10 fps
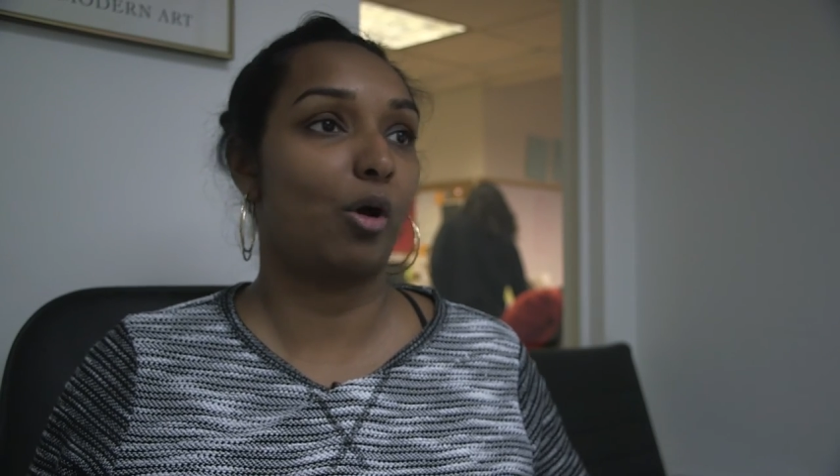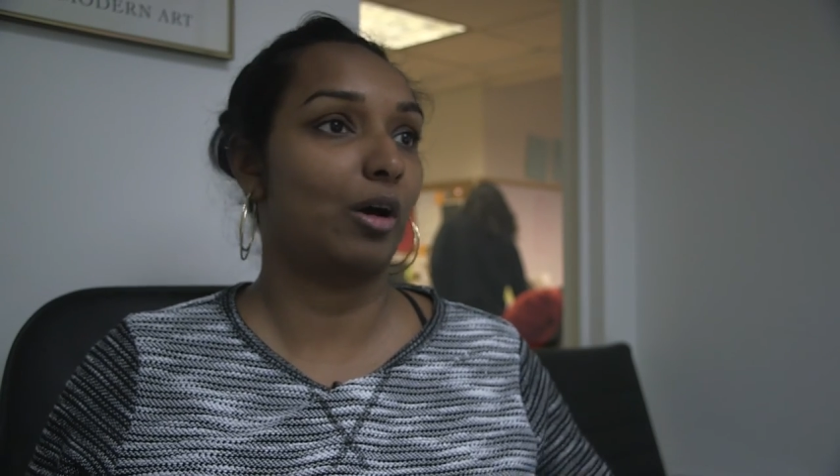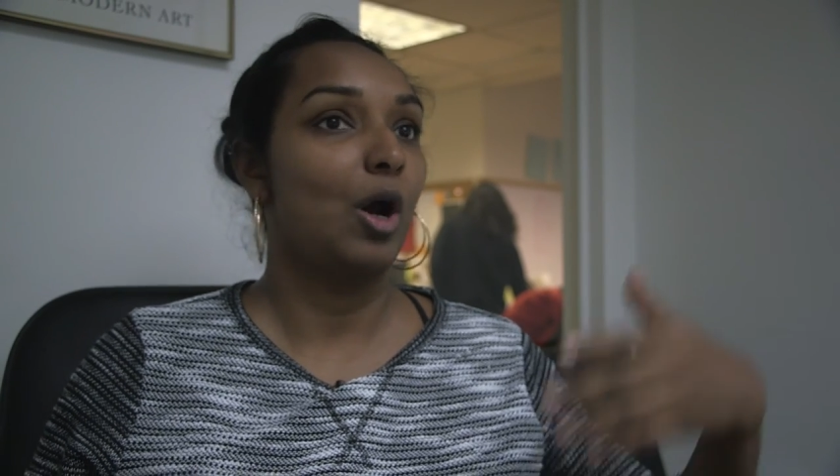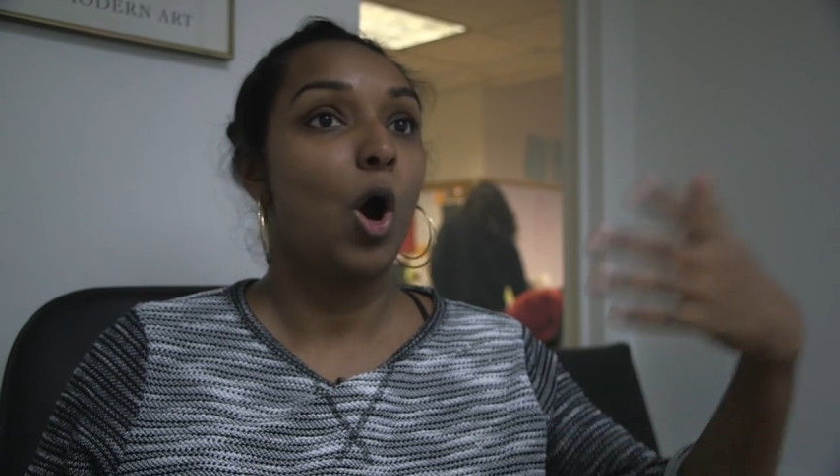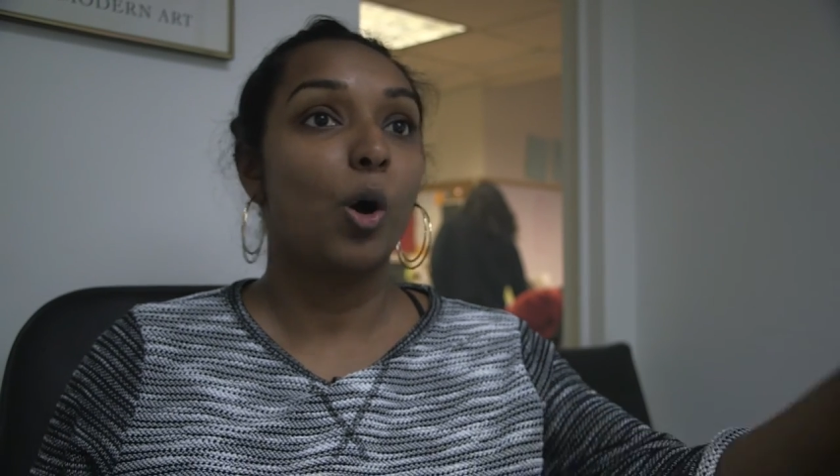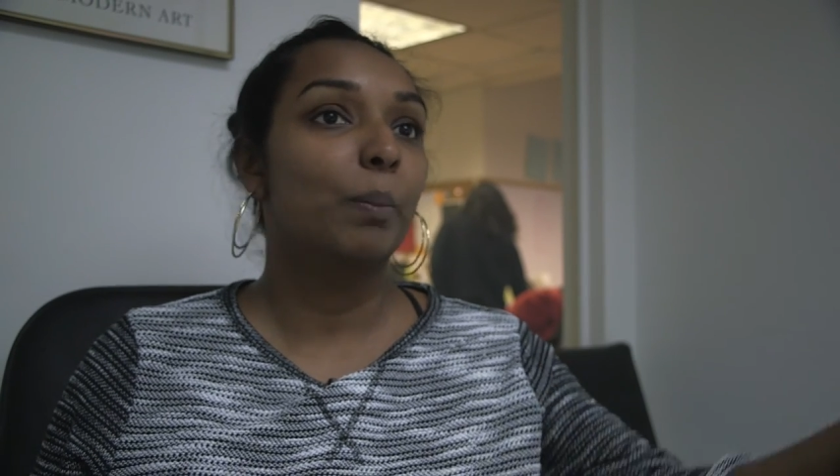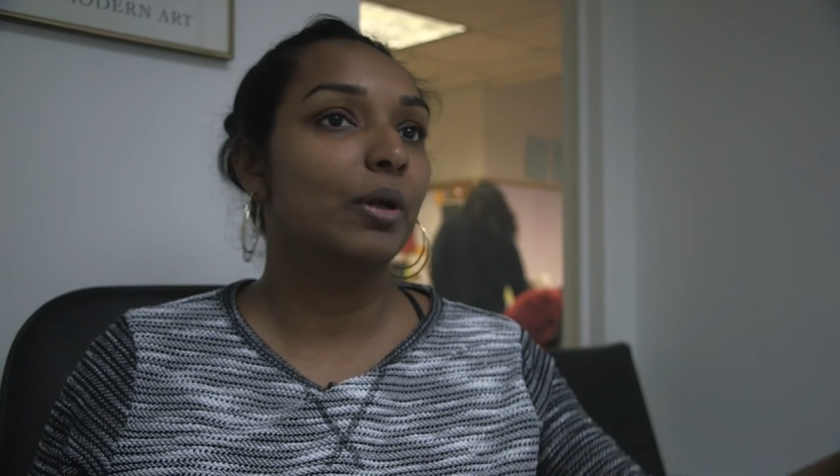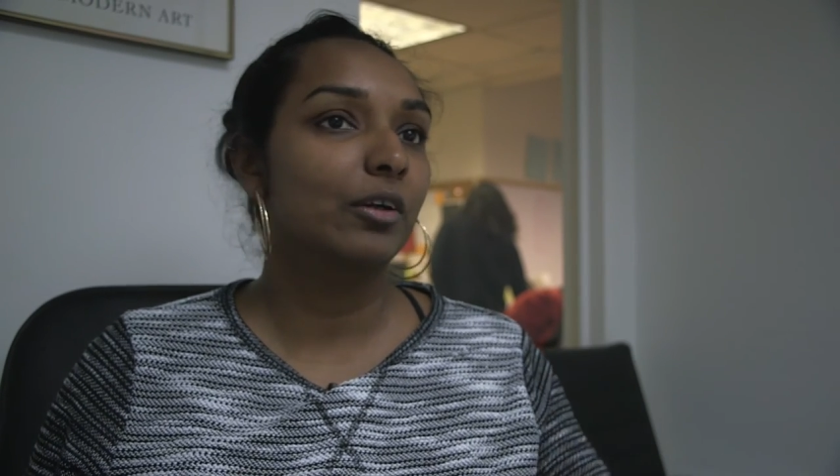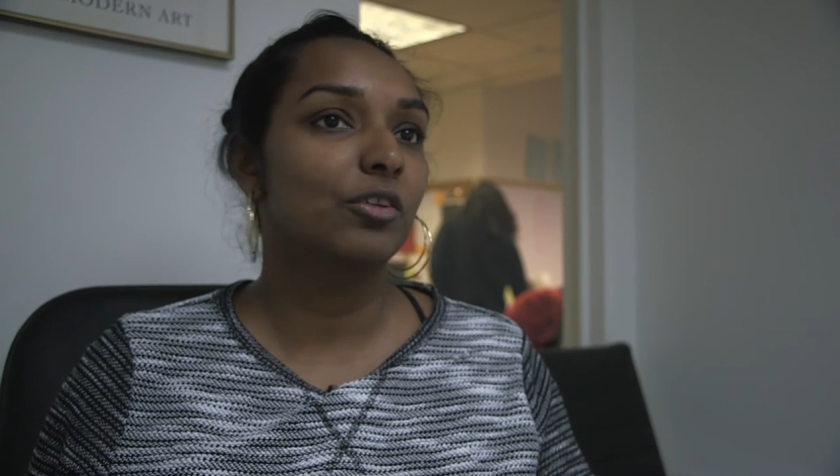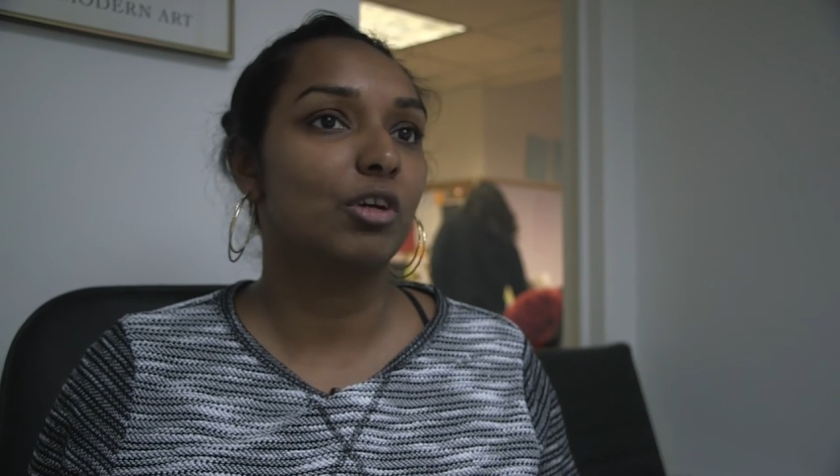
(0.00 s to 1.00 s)
or
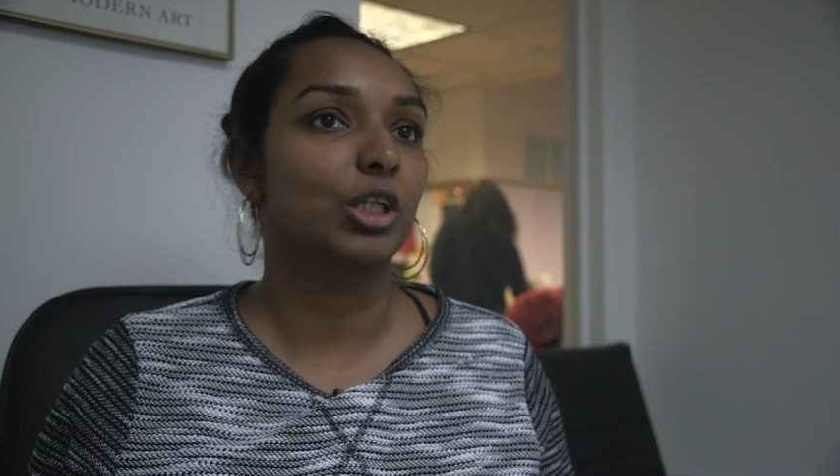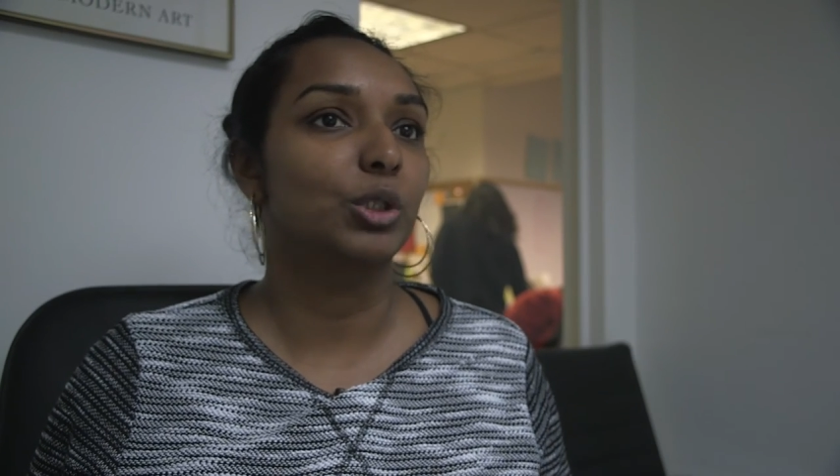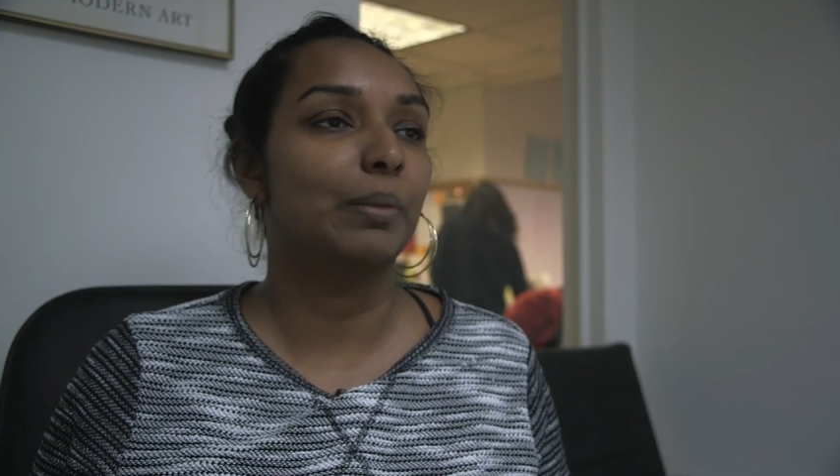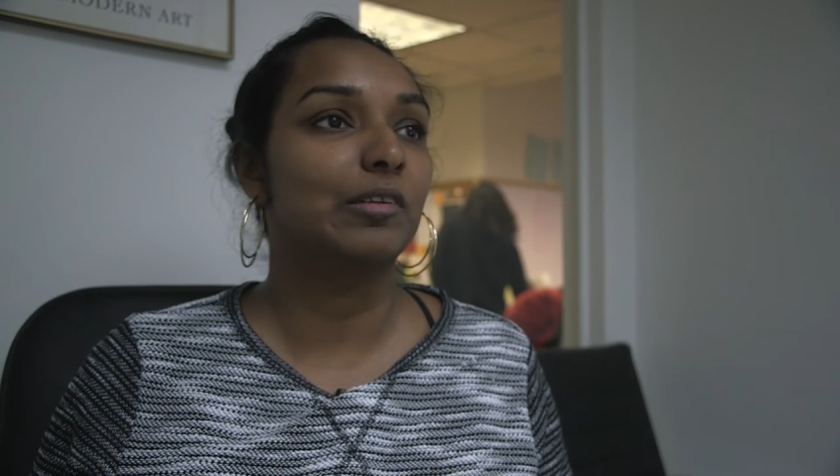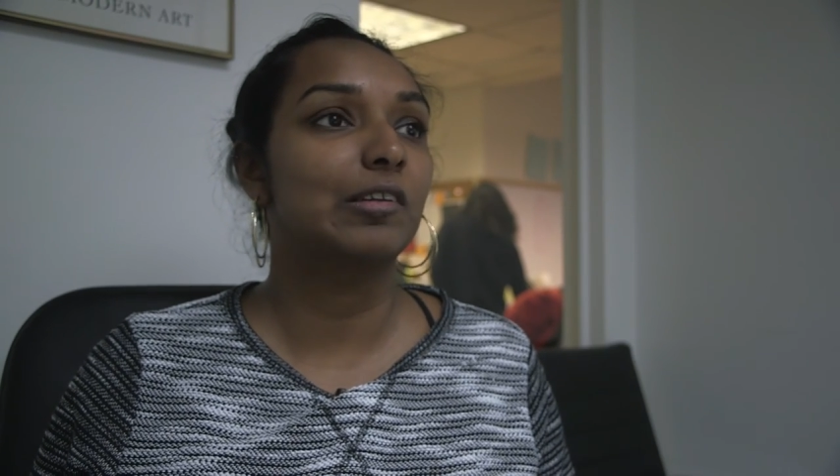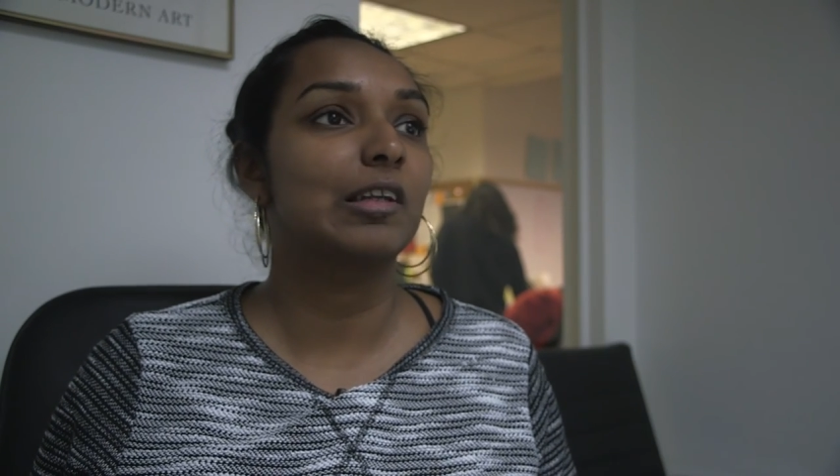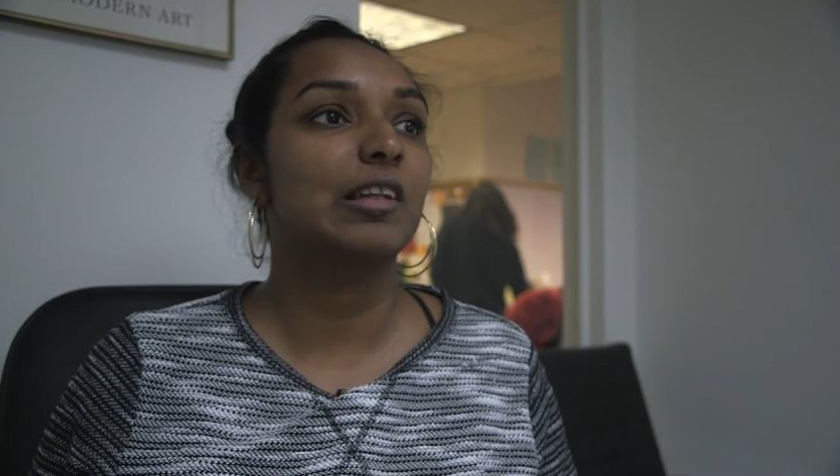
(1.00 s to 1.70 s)
open a construction business,